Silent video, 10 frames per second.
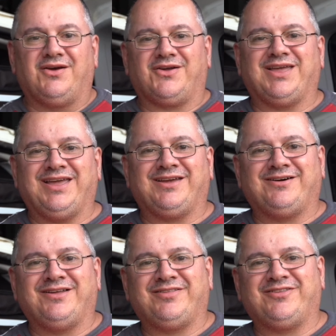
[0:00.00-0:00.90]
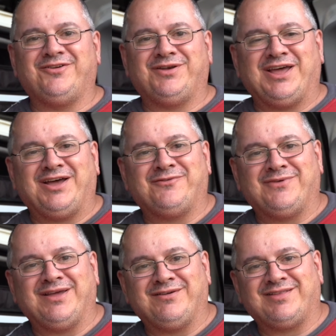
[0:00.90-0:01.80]
Okay guys,
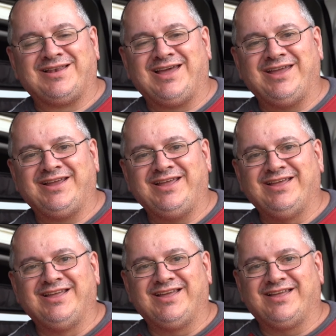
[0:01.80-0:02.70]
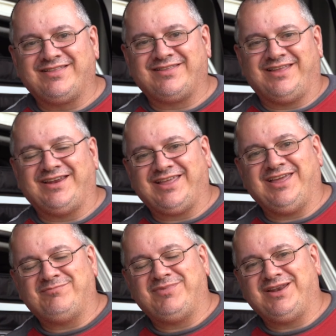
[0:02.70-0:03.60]
2.5 hours later, it's starting to
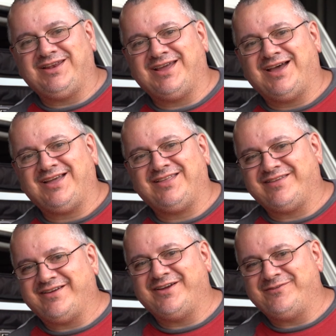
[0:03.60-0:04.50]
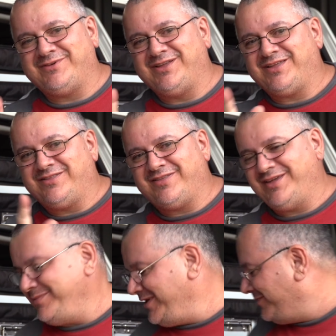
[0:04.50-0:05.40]
get pretty dark, so hopefully you can see me